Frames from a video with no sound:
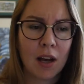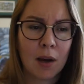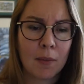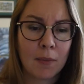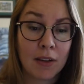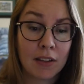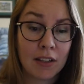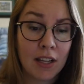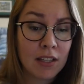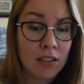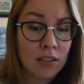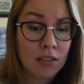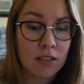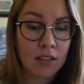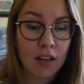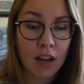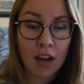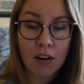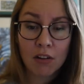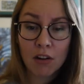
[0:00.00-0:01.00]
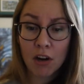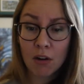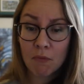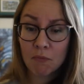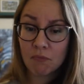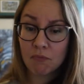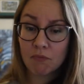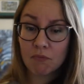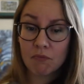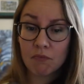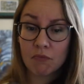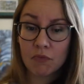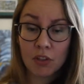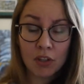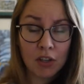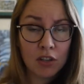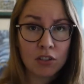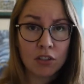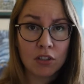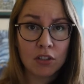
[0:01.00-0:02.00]
Unless,
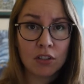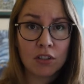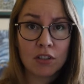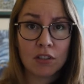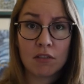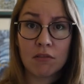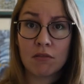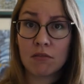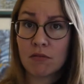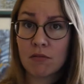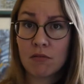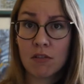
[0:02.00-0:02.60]
there are certain...